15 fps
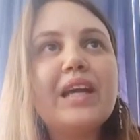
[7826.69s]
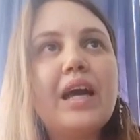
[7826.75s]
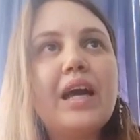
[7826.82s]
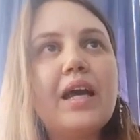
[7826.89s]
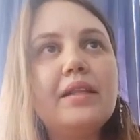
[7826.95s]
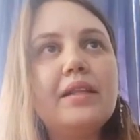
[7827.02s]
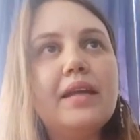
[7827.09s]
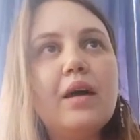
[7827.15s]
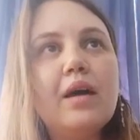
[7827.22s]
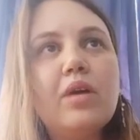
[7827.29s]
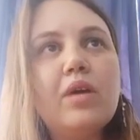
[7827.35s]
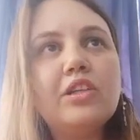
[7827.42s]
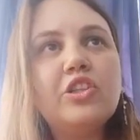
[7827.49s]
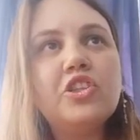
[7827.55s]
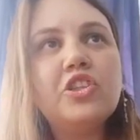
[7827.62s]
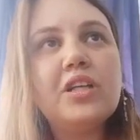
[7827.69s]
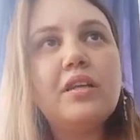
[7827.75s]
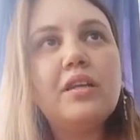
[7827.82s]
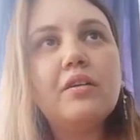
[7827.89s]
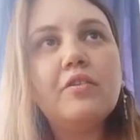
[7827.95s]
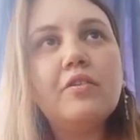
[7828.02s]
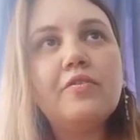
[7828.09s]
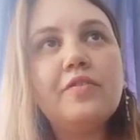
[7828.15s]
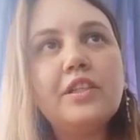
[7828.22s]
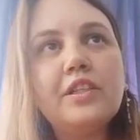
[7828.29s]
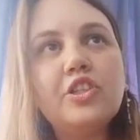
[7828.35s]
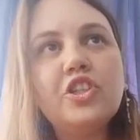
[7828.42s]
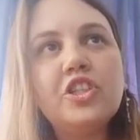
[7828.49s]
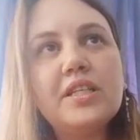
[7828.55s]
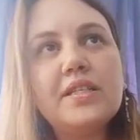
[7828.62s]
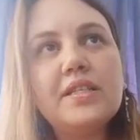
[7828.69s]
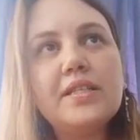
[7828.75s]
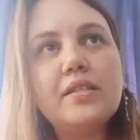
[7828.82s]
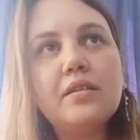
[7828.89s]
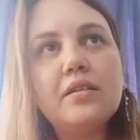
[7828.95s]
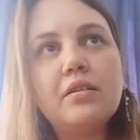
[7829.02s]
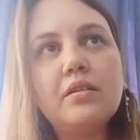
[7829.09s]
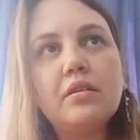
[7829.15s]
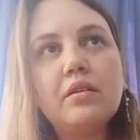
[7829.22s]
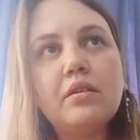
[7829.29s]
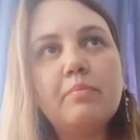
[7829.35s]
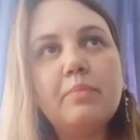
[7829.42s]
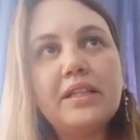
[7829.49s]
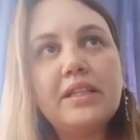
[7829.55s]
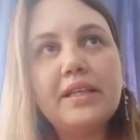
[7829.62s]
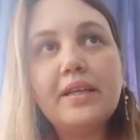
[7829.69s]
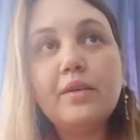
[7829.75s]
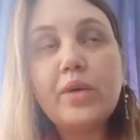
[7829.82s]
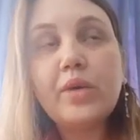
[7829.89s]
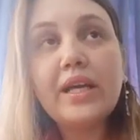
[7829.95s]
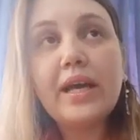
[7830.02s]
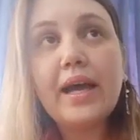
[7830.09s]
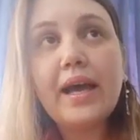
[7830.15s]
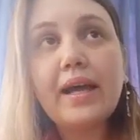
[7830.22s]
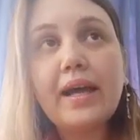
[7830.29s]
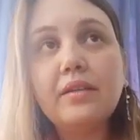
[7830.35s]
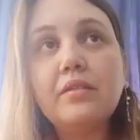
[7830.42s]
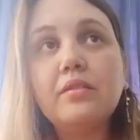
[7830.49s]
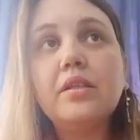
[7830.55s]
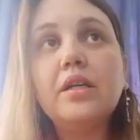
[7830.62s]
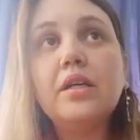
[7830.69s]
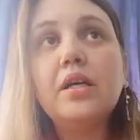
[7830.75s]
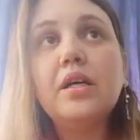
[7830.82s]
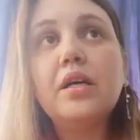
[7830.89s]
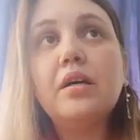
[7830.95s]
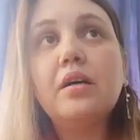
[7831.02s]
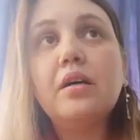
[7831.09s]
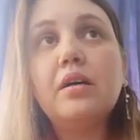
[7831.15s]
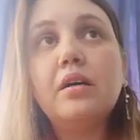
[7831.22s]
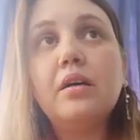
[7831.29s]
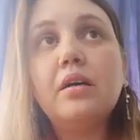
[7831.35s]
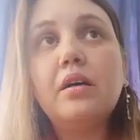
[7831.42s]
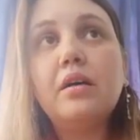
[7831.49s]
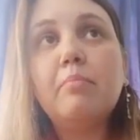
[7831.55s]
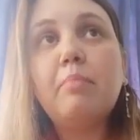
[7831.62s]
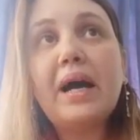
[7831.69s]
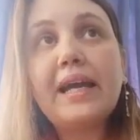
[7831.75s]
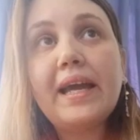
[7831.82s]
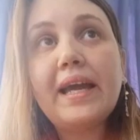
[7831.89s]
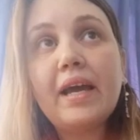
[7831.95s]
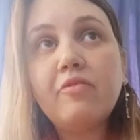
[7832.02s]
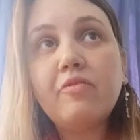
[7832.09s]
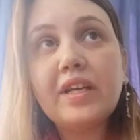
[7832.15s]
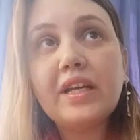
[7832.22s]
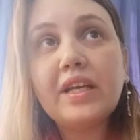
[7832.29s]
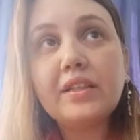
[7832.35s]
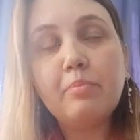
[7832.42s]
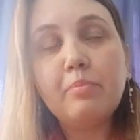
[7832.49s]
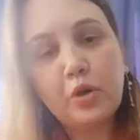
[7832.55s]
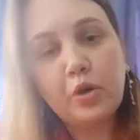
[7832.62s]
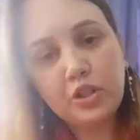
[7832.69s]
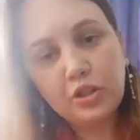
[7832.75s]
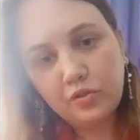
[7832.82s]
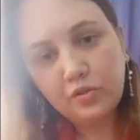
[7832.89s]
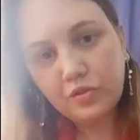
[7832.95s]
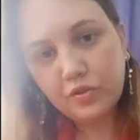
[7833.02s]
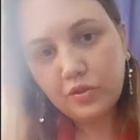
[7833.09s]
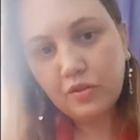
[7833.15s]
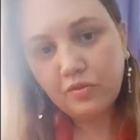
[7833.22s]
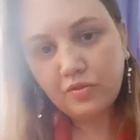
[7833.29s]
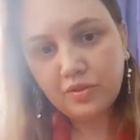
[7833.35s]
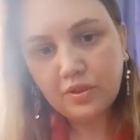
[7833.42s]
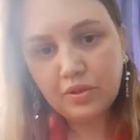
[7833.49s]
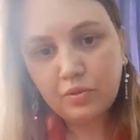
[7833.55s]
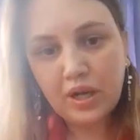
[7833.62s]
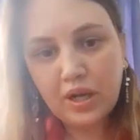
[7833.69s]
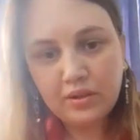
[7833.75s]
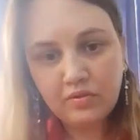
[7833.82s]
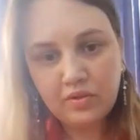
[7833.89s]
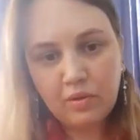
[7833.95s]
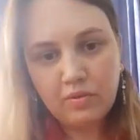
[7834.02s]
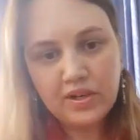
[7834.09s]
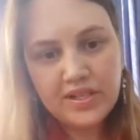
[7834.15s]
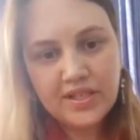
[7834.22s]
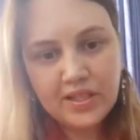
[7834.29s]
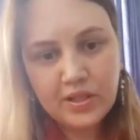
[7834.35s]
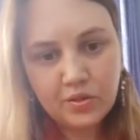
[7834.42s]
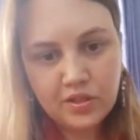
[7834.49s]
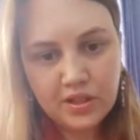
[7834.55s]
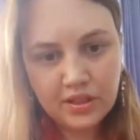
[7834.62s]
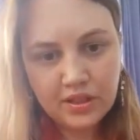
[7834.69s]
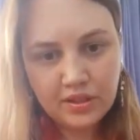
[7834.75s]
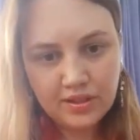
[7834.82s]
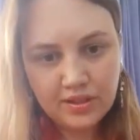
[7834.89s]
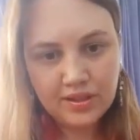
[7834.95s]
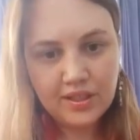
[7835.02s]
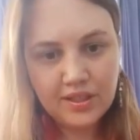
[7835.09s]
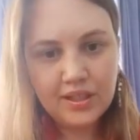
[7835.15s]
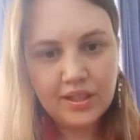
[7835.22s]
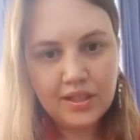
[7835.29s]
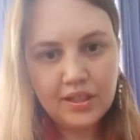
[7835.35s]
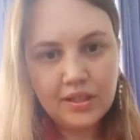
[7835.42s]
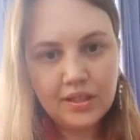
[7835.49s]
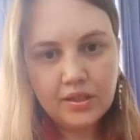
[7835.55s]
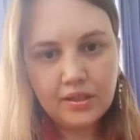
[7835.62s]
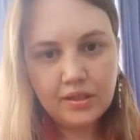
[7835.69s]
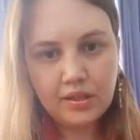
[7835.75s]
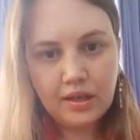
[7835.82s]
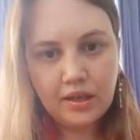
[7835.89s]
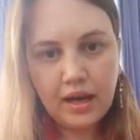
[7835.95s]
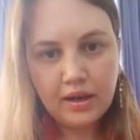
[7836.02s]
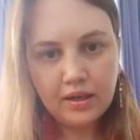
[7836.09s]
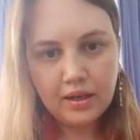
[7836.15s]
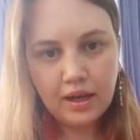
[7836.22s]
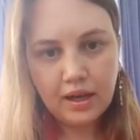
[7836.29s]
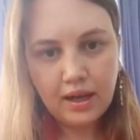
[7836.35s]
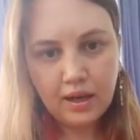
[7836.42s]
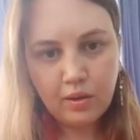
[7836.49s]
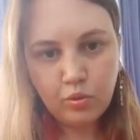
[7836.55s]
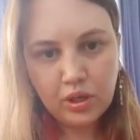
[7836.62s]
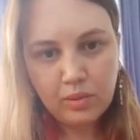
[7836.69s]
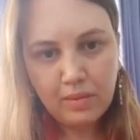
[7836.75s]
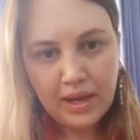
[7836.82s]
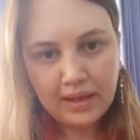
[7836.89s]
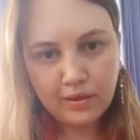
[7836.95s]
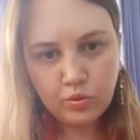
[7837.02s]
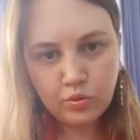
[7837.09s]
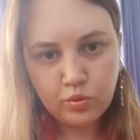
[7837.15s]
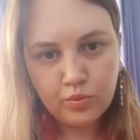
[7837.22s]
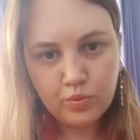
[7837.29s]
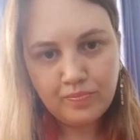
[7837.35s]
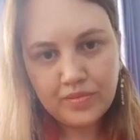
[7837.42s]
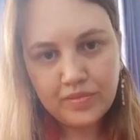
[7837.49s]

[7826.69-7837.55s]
And now I shall finish this meeting we had by having the point of view of one of our students, Anca Ulmeanu,